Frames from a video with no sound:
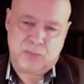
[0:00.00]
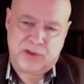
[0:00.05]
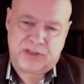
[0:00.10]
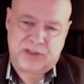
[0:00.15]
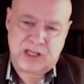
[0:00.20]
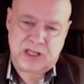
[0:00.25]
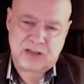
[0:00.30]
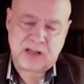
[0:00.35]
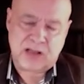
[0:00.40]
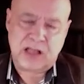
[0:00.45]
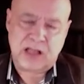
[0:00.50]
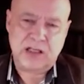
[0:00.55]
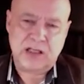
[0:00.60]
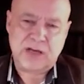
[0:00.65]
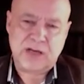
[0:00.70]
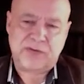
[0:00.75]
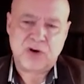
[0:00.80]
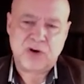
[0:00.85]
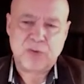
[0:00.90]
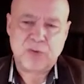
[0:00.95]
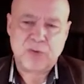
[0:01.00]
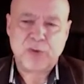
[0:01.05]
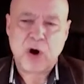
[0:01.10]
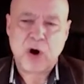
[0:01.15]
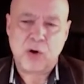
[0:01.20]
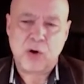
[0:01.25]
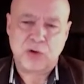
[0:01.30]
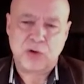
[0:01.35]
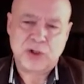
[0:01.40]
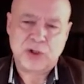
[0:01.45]
a slightly different
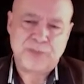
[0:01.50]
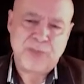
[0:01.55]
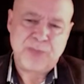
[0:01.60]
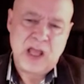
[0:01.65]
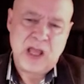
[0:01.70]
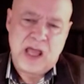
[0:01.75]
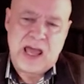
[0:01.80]
approach.